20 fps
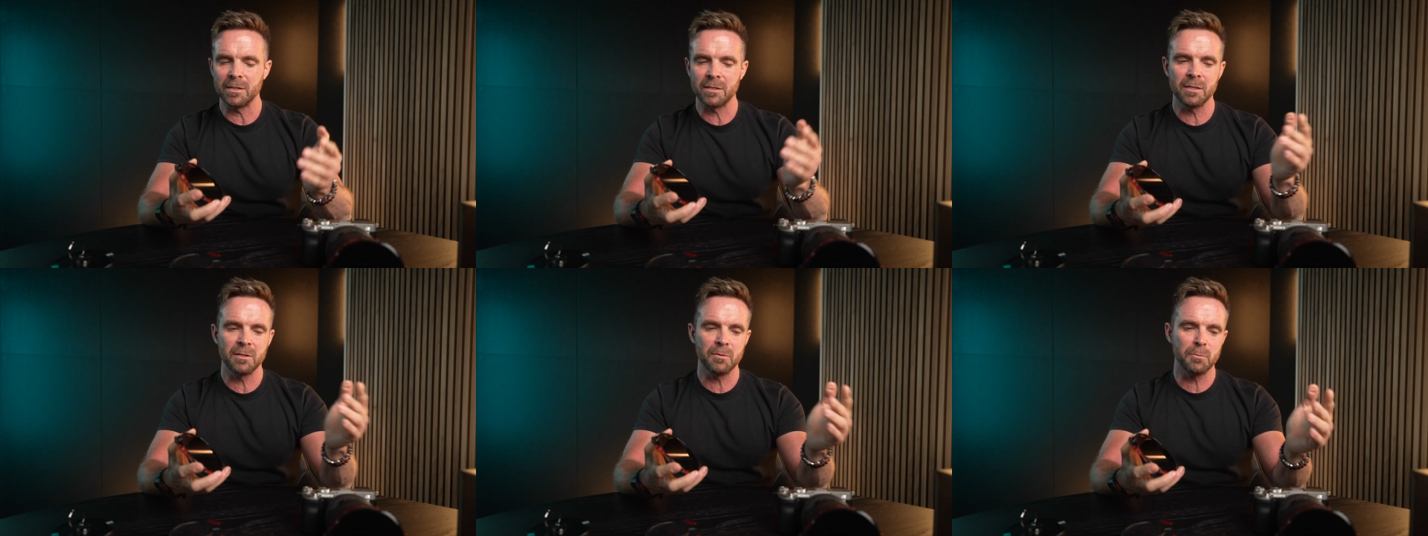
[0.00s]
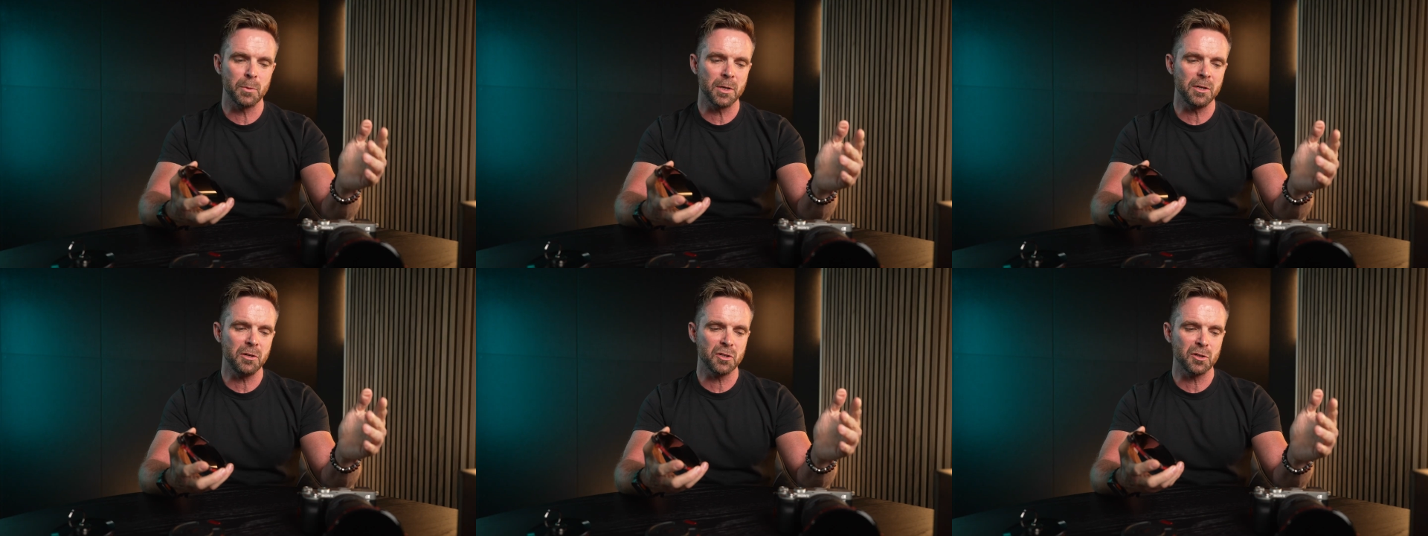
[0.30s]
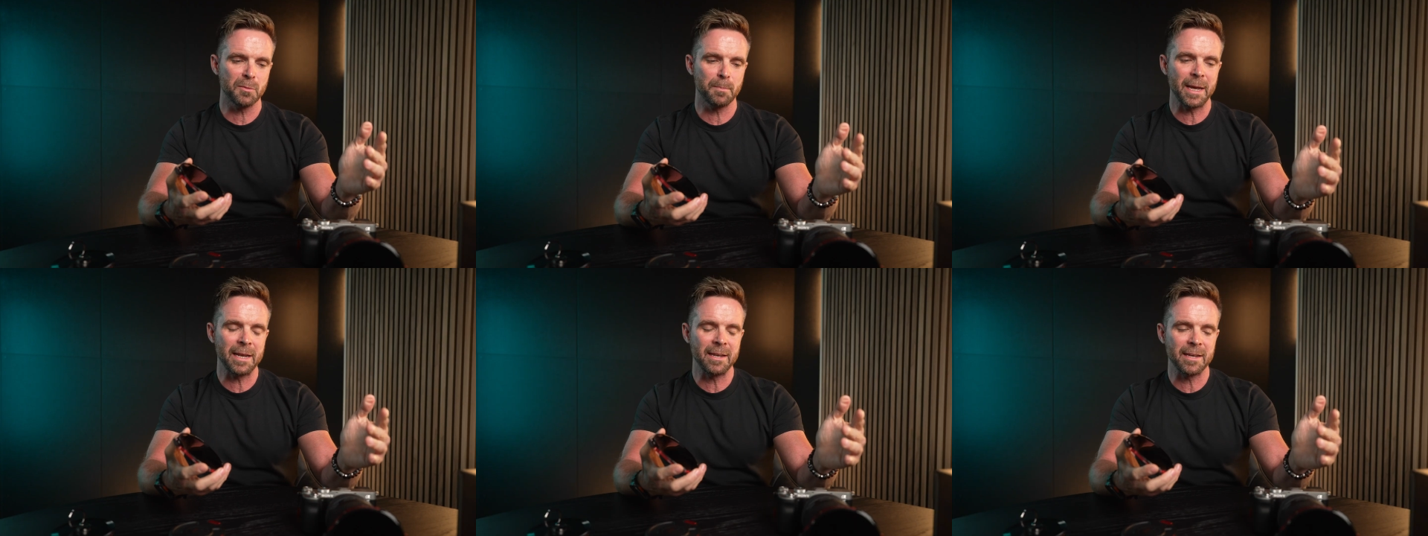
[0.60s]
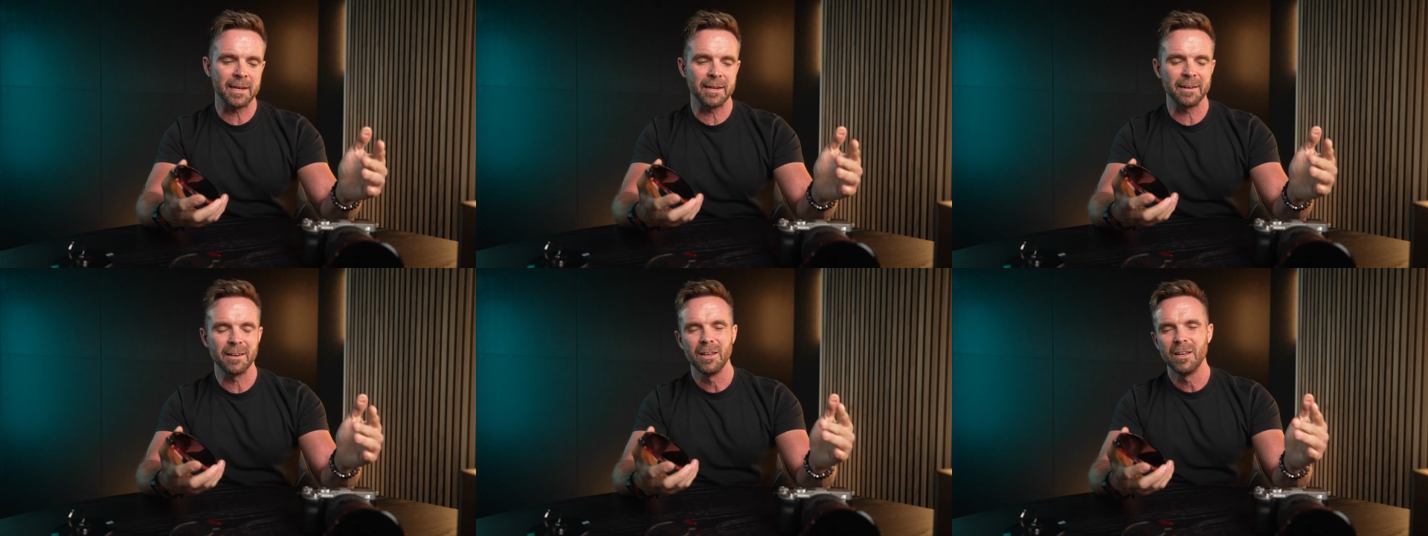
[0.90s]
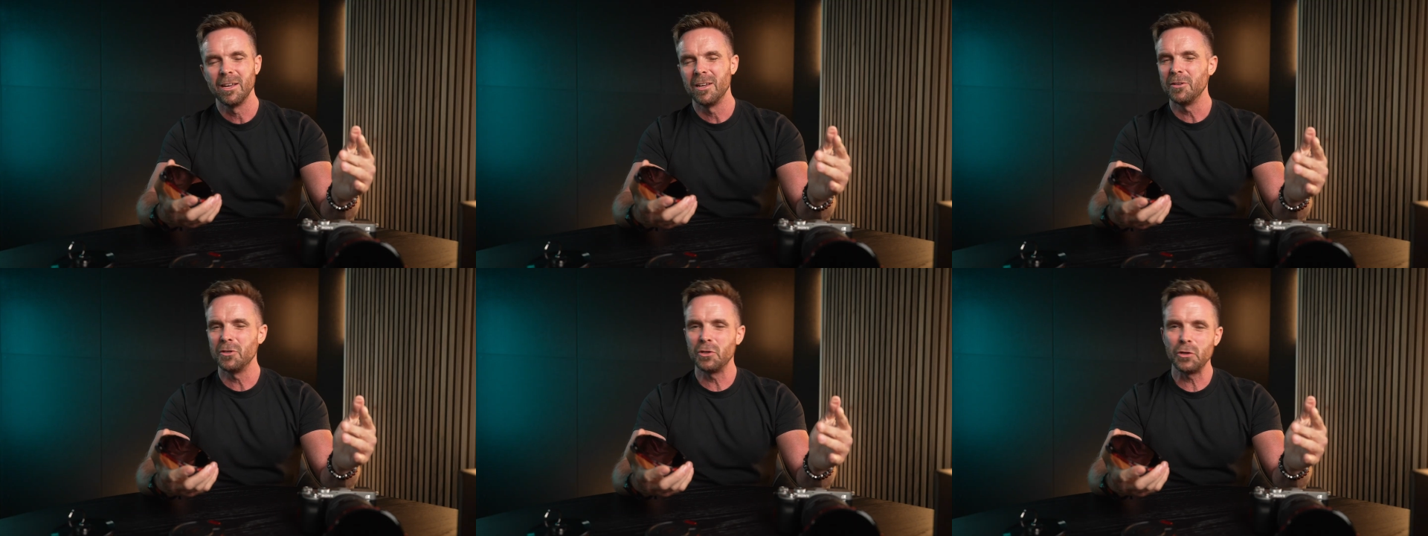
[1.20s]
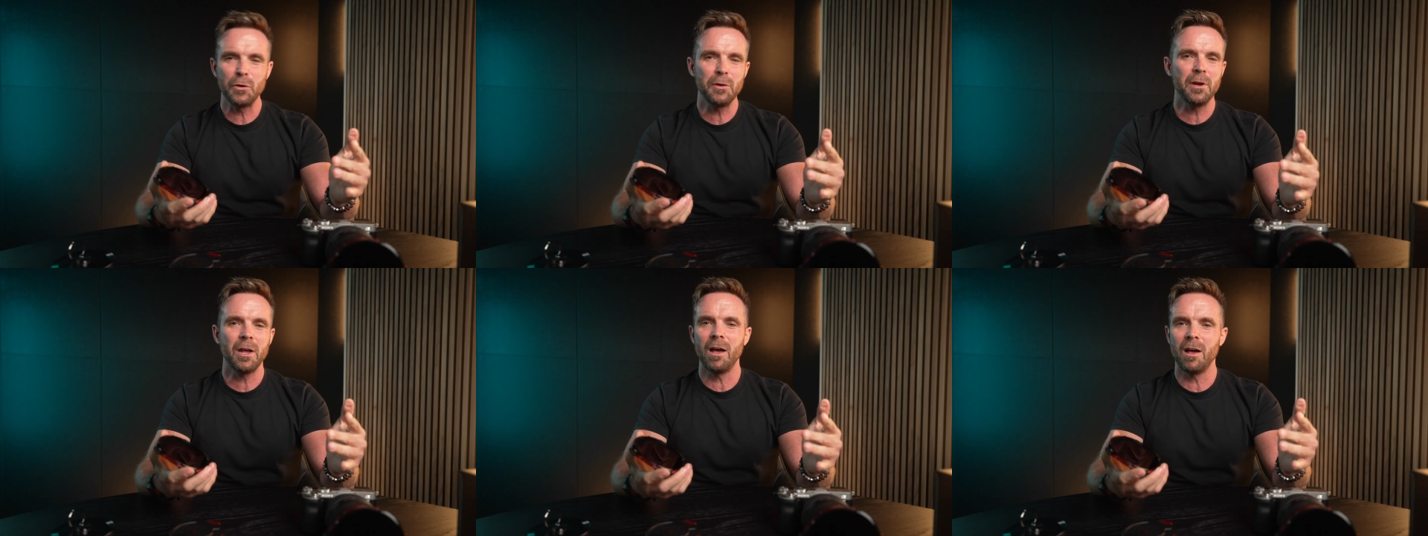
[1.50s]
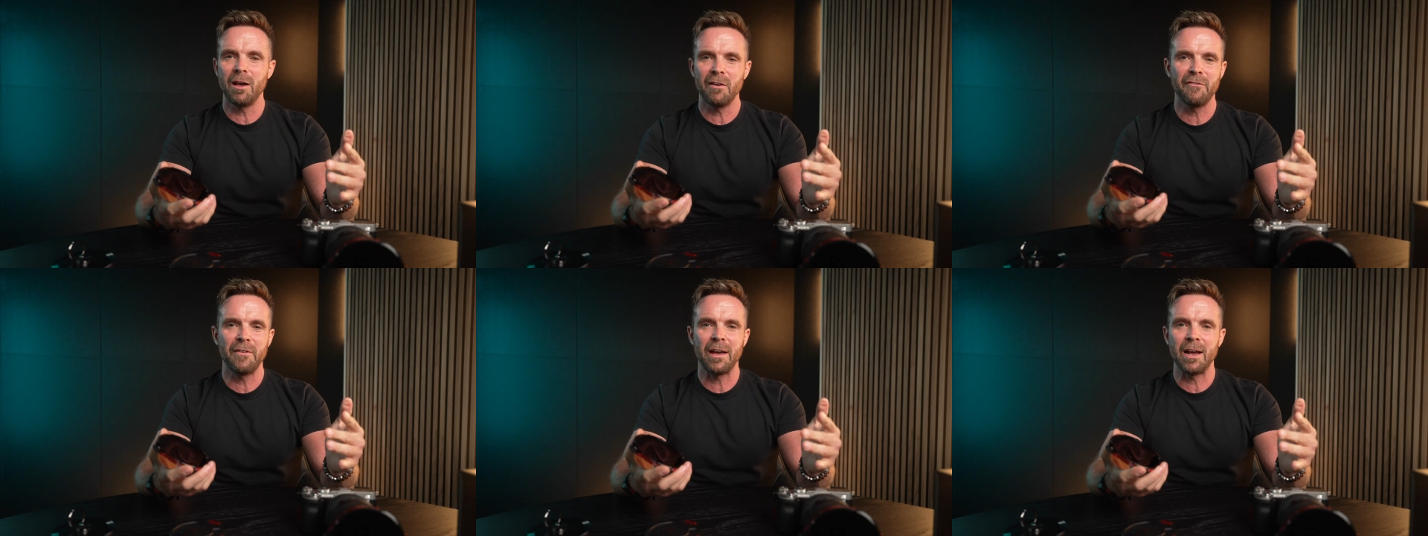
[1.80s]
And when you're spending
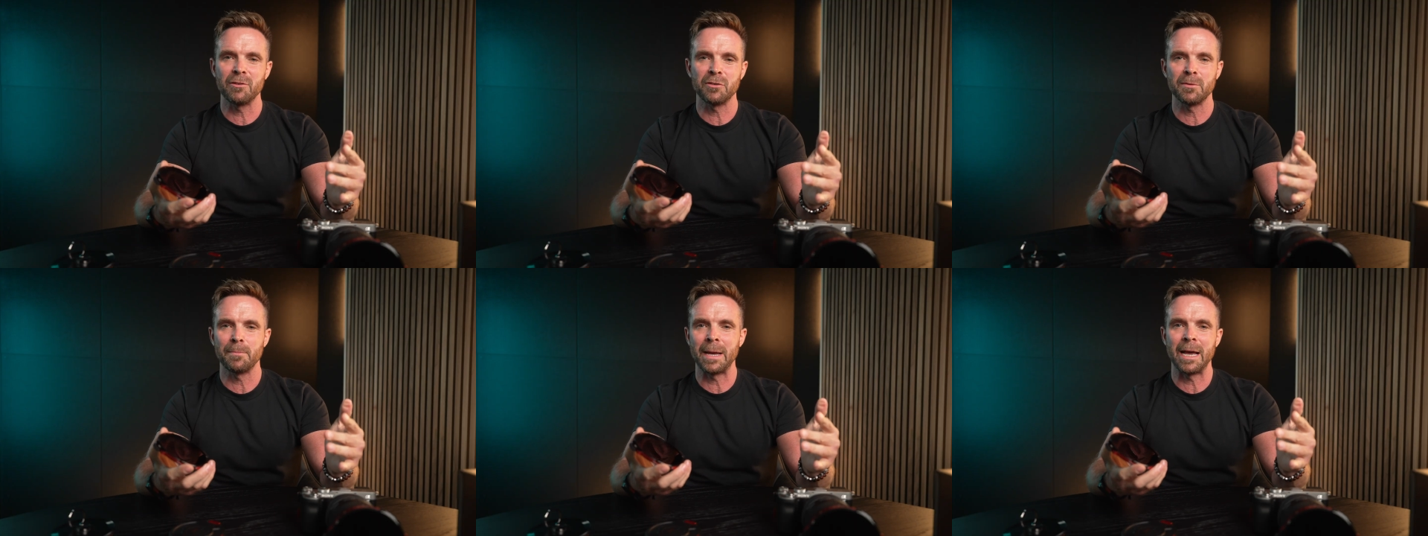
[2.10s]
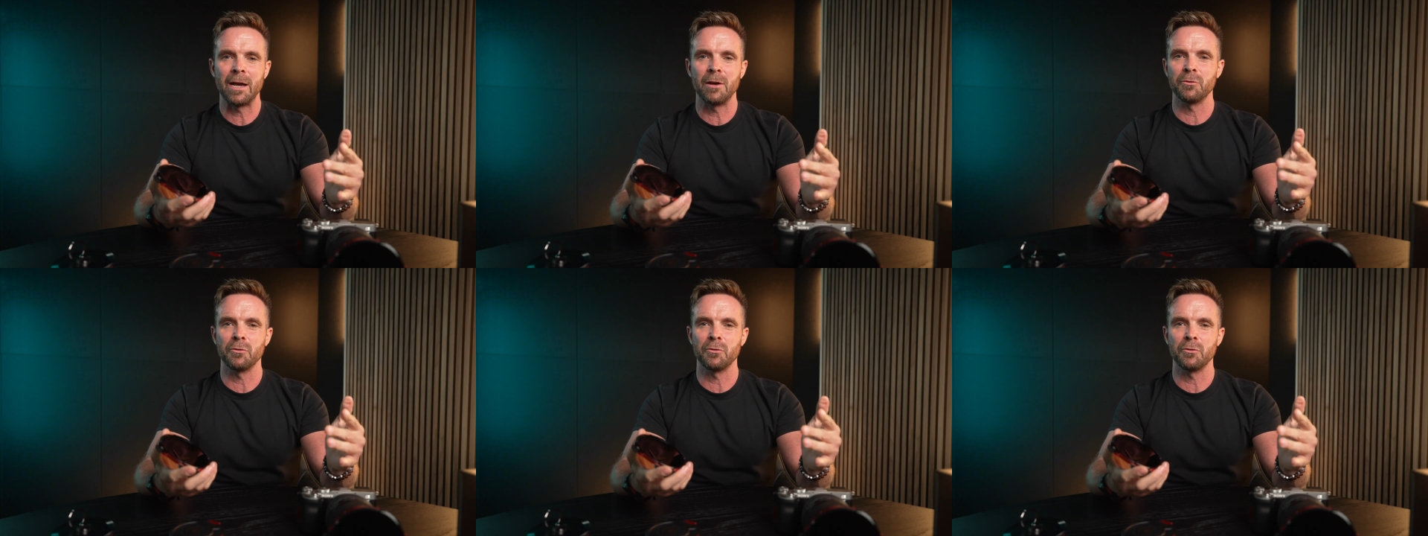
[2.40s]
£2,500